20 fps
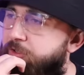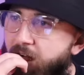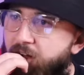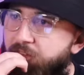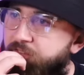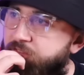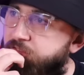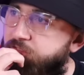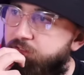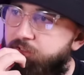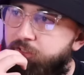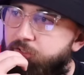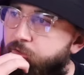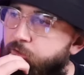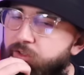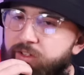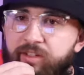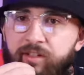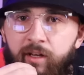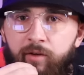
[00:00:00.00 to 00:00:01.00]
I've
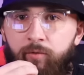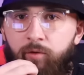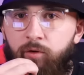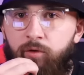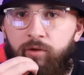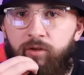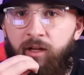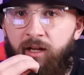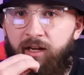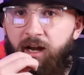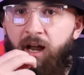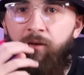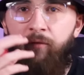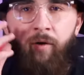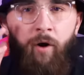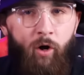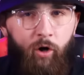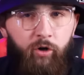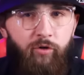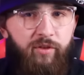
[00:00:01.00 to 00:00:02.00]
literally never, like, I've
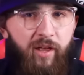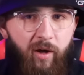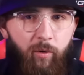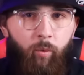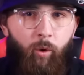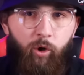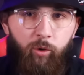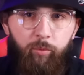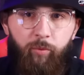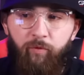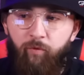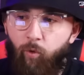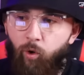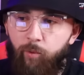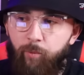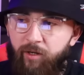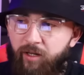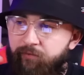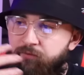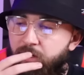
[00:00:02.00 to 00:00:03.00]
heard that word before,
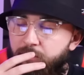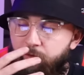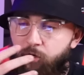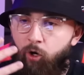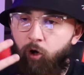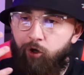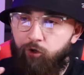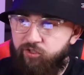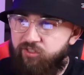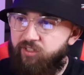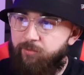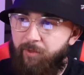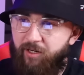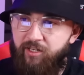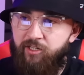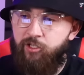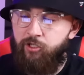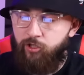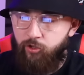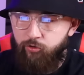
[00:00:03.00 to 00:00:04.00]
but I've never heard somebody
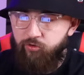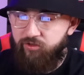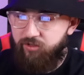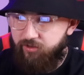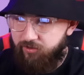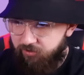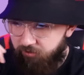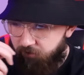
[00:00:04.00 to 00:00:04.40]
use it.